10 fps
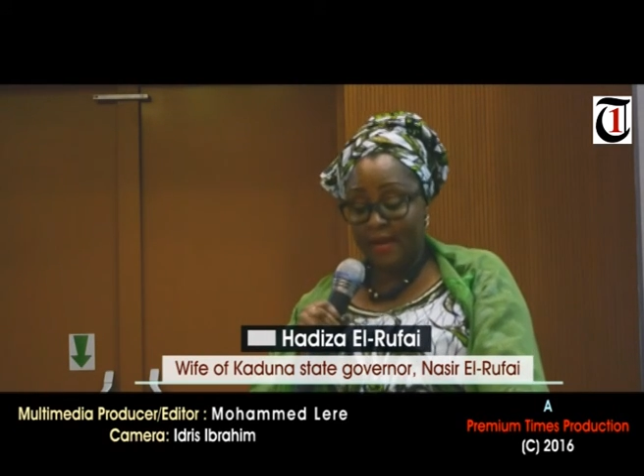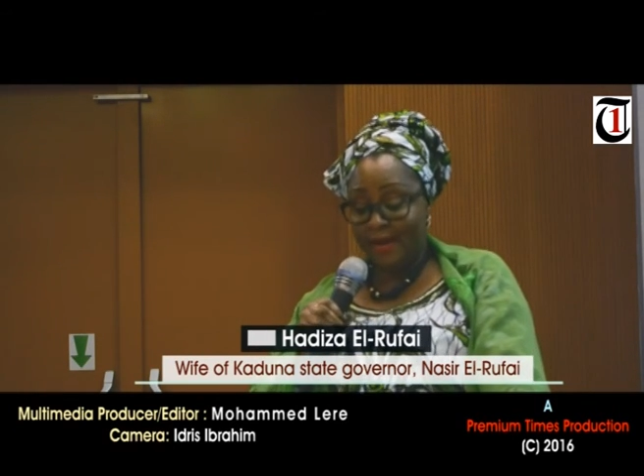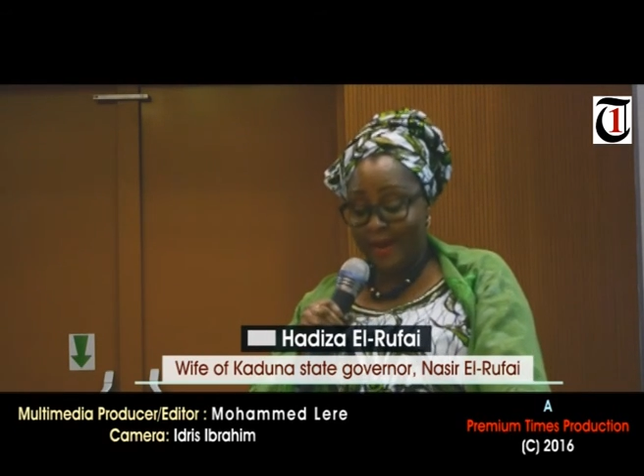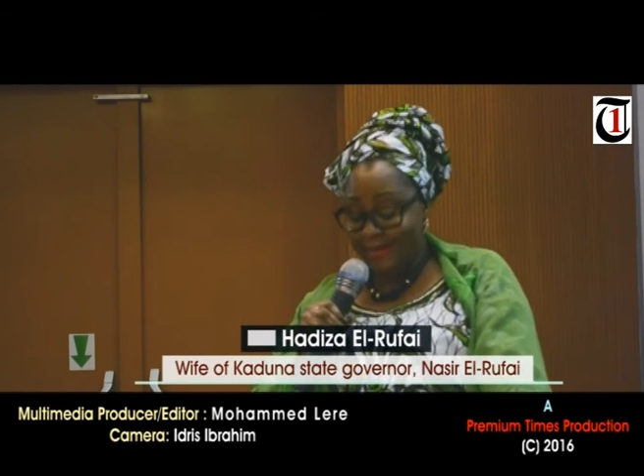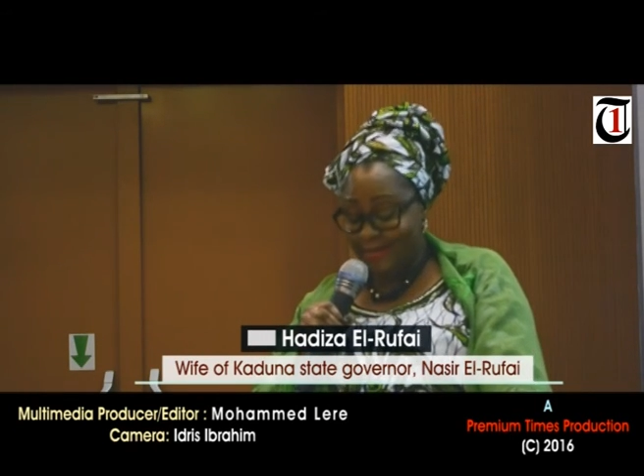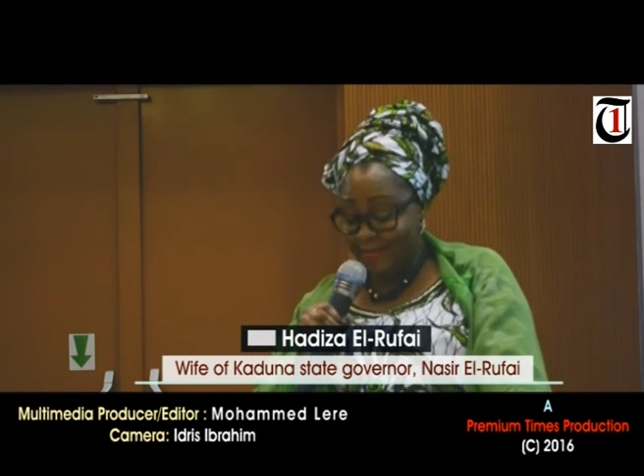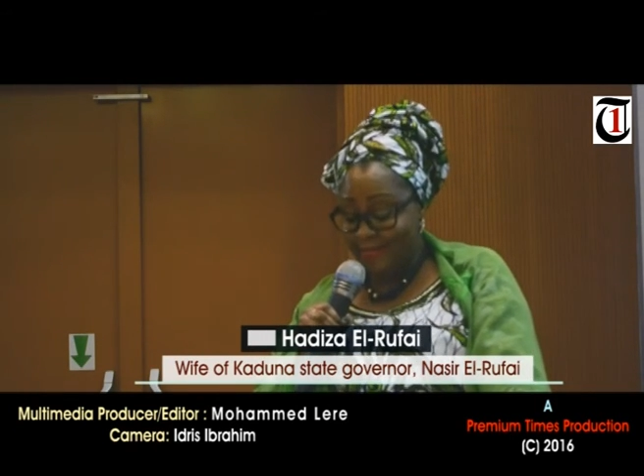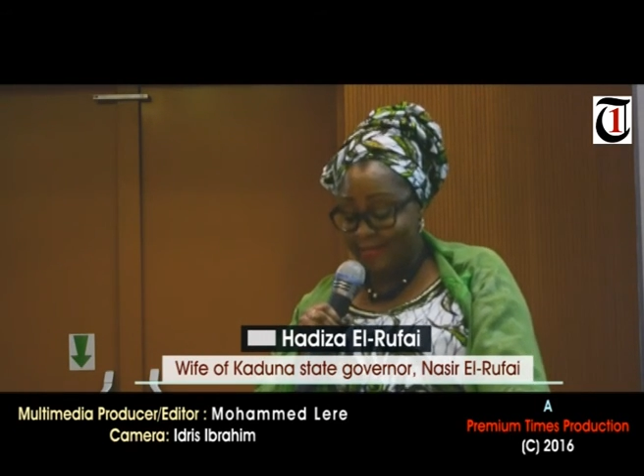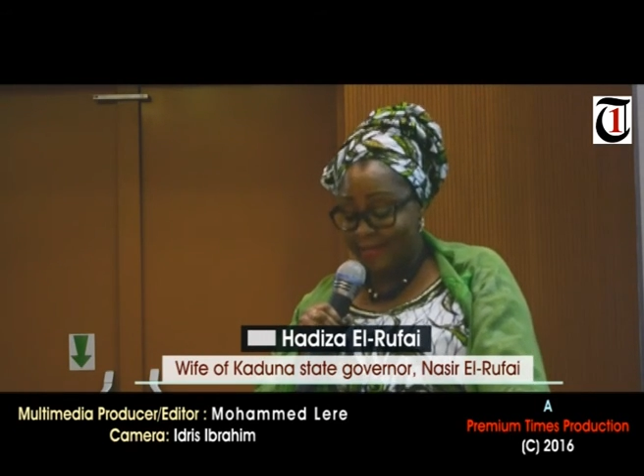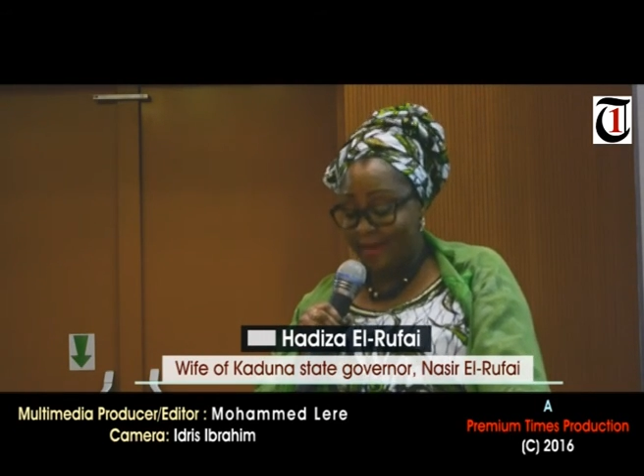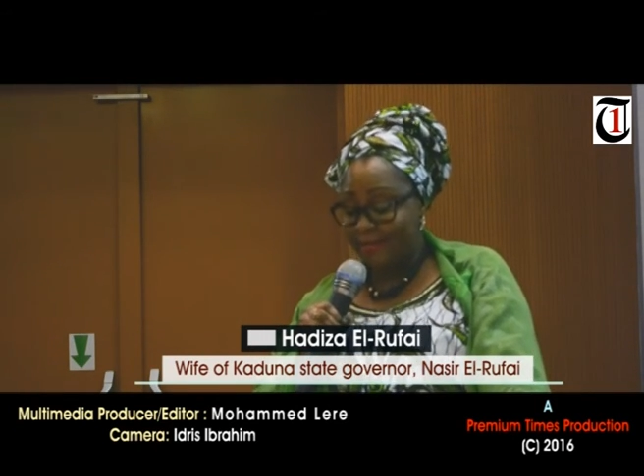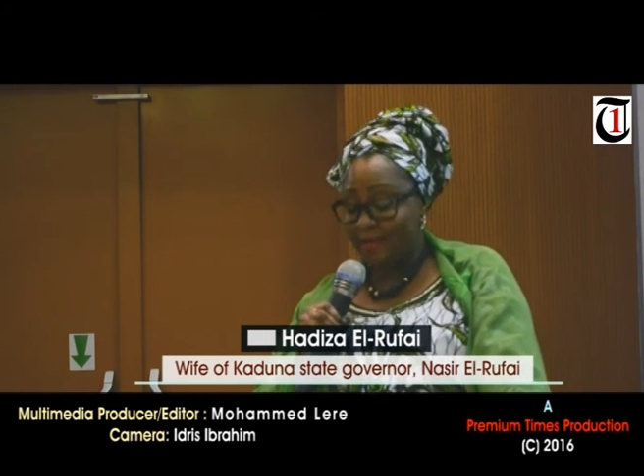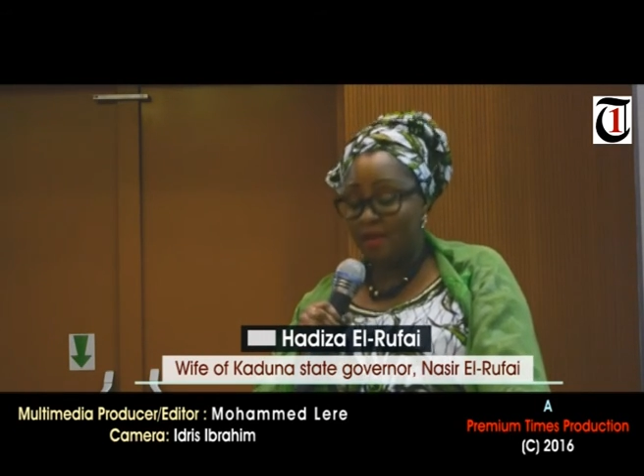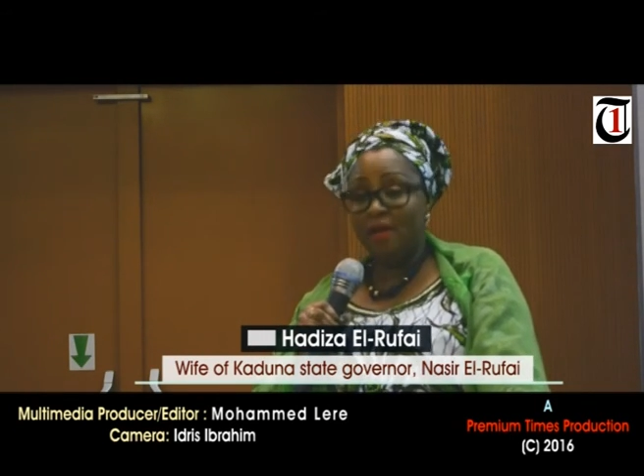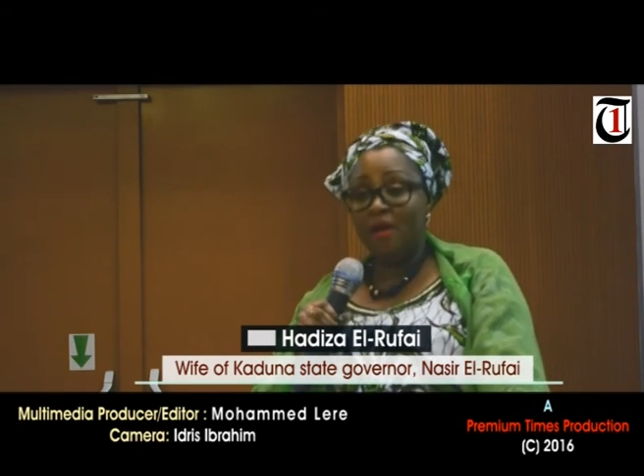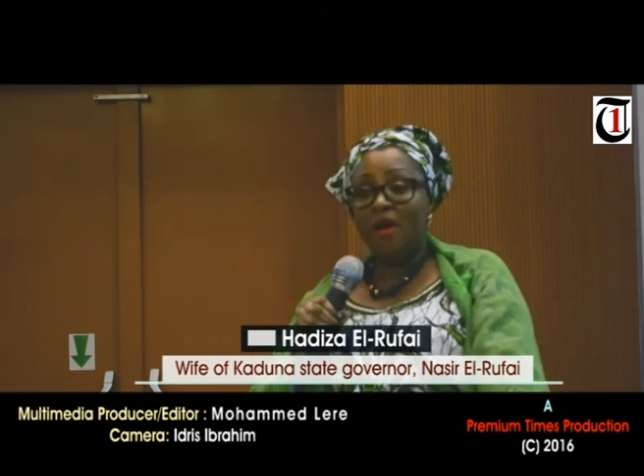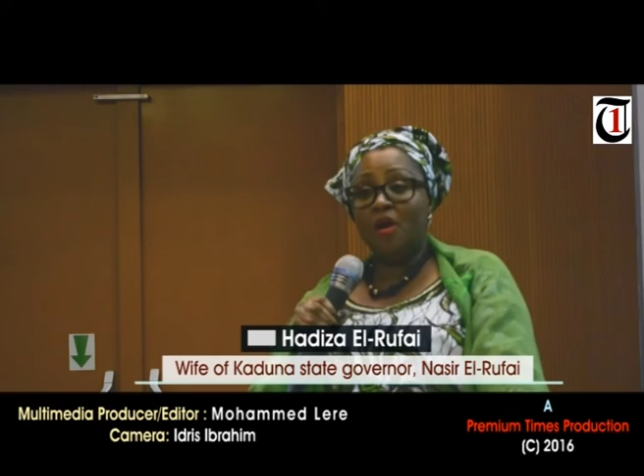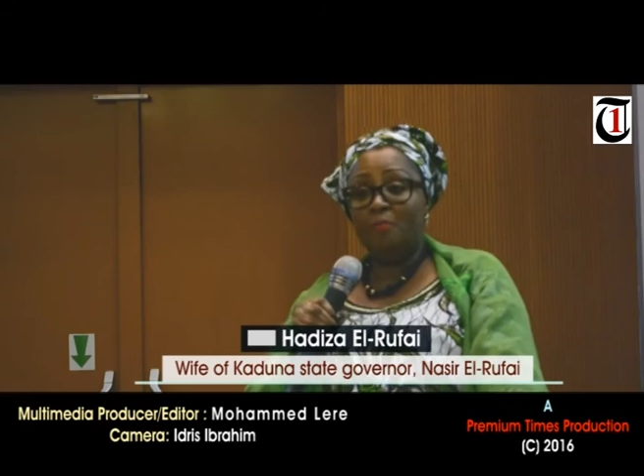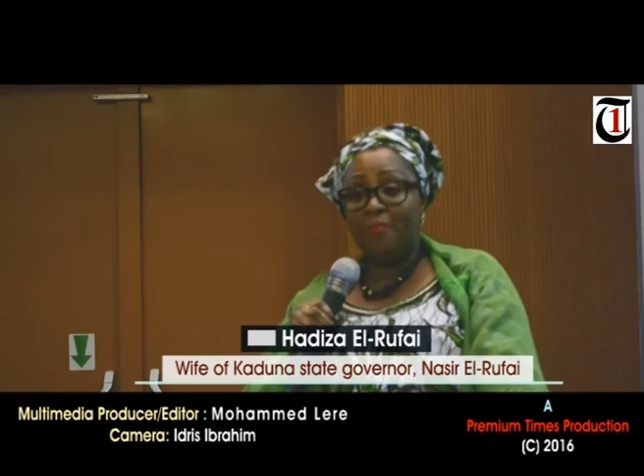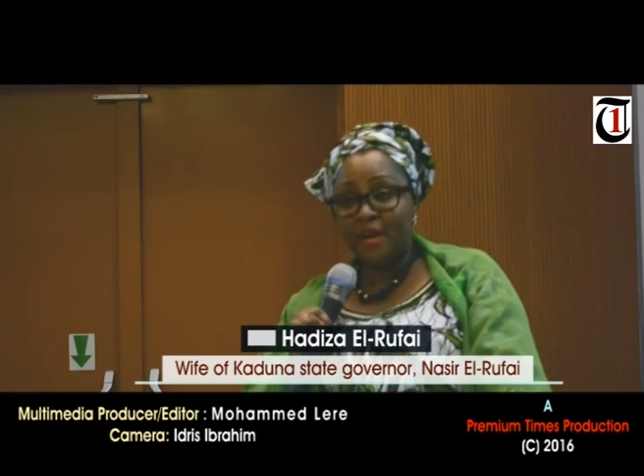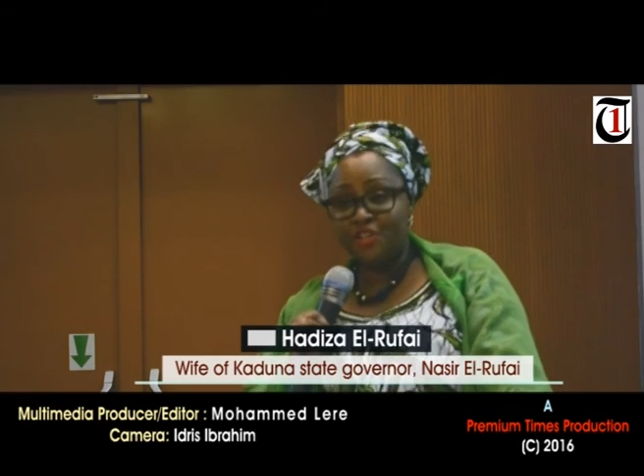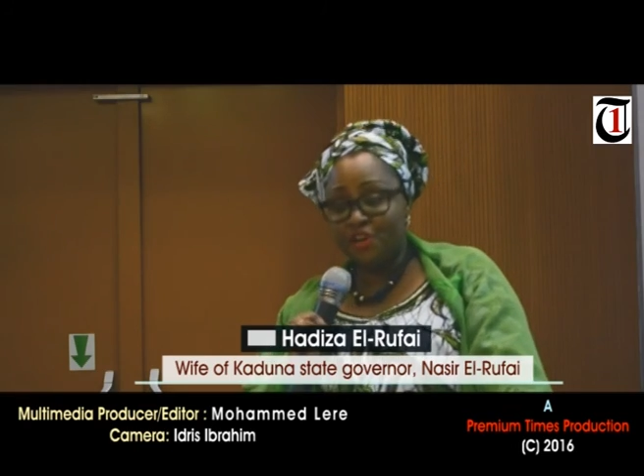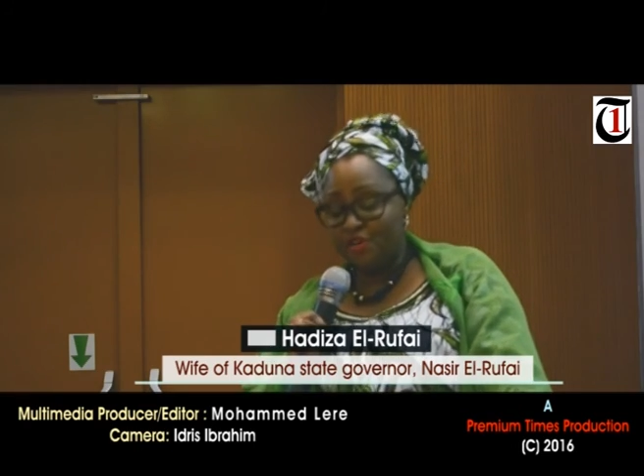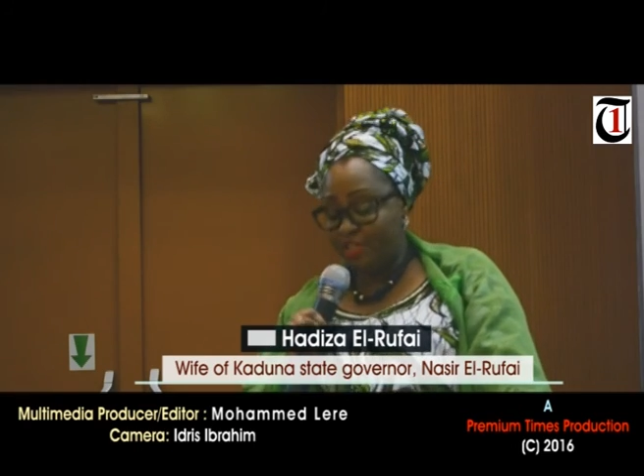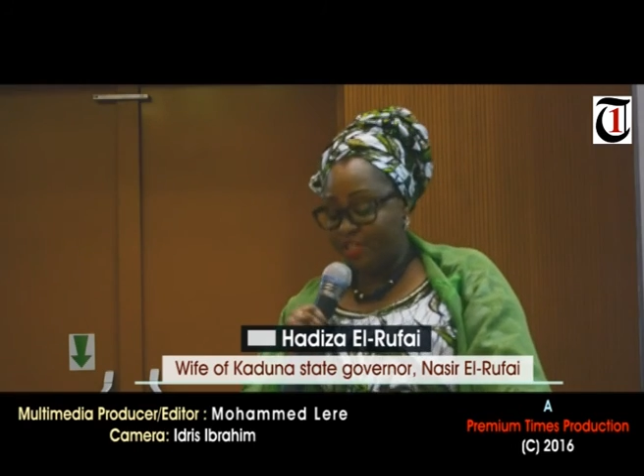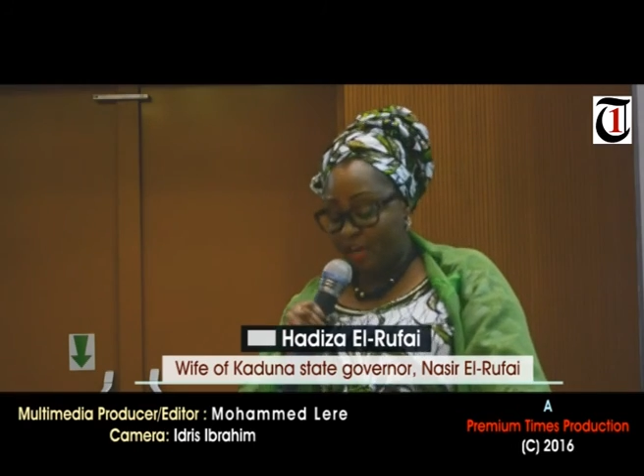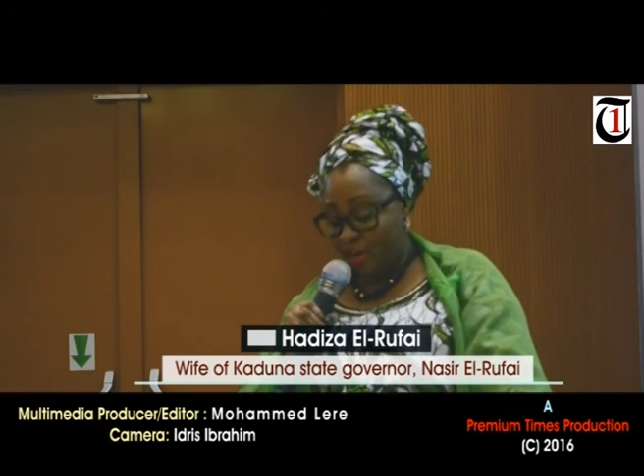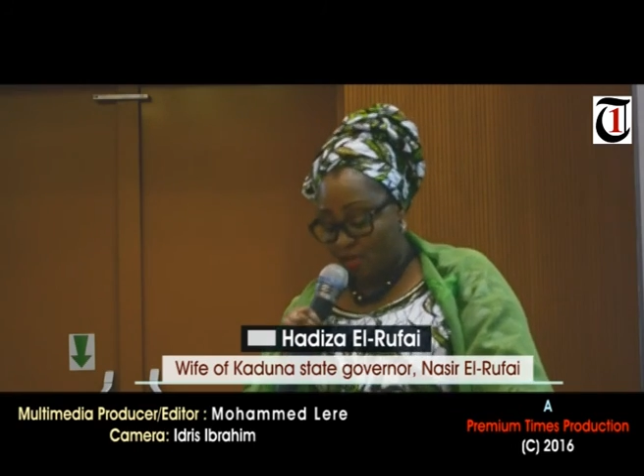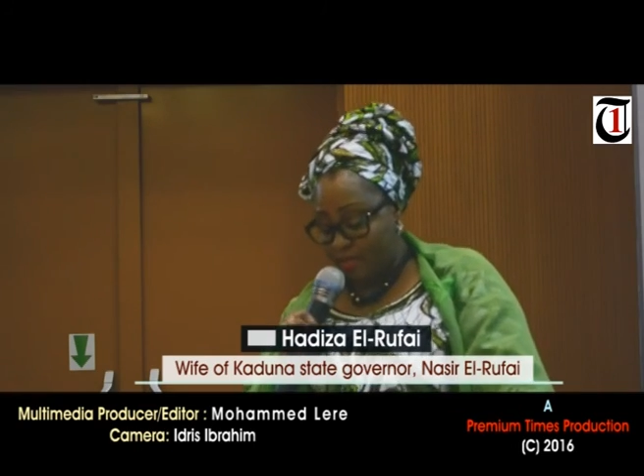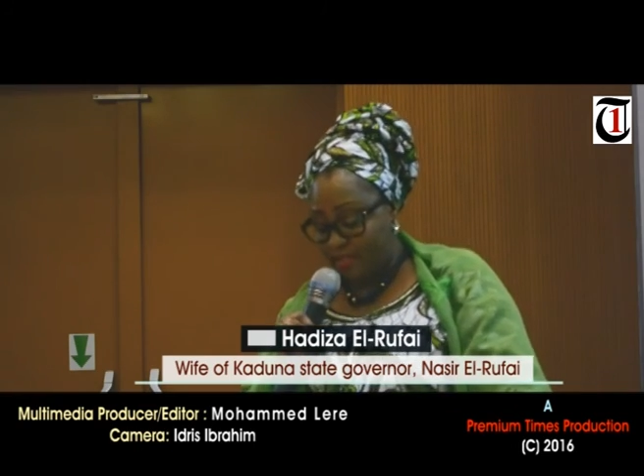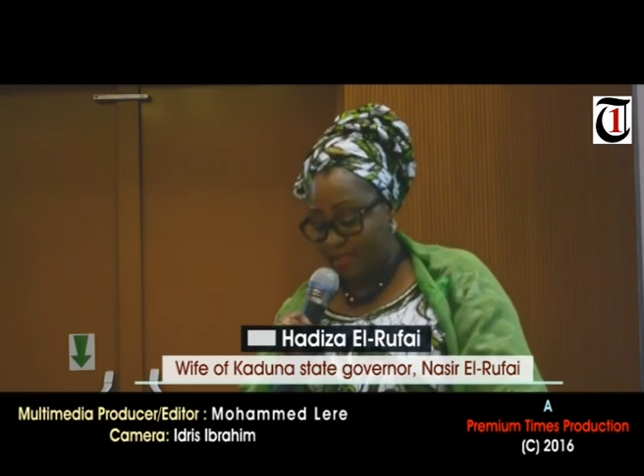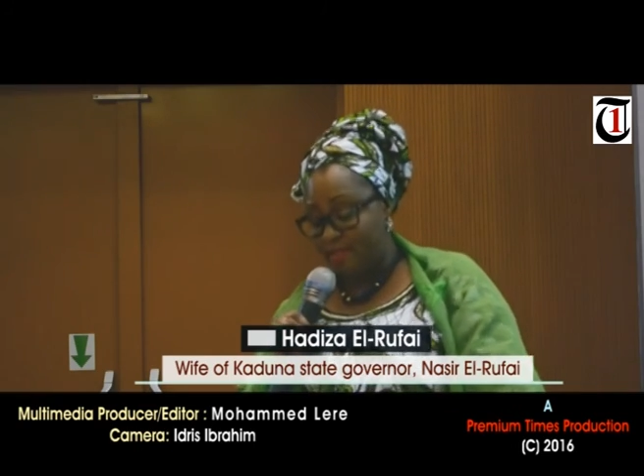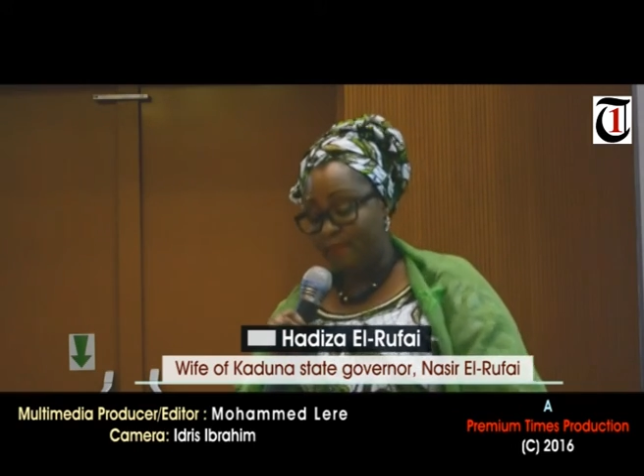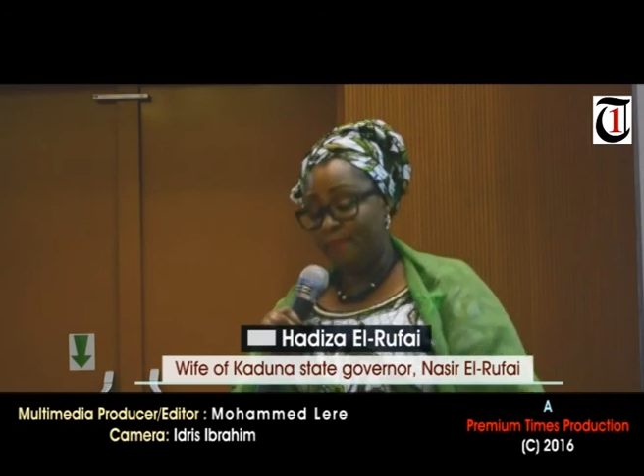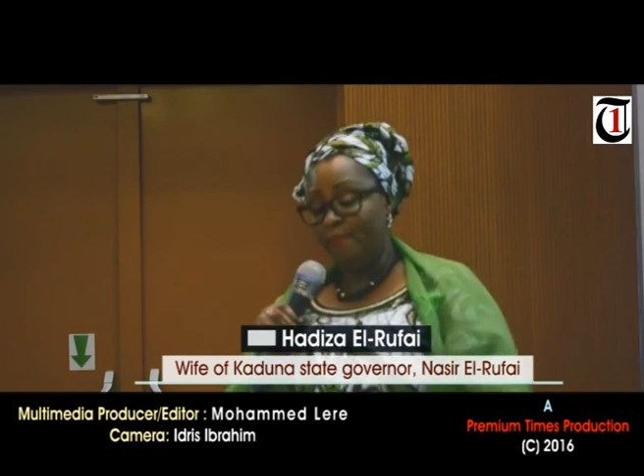likes and dislikes, compassion, generosity,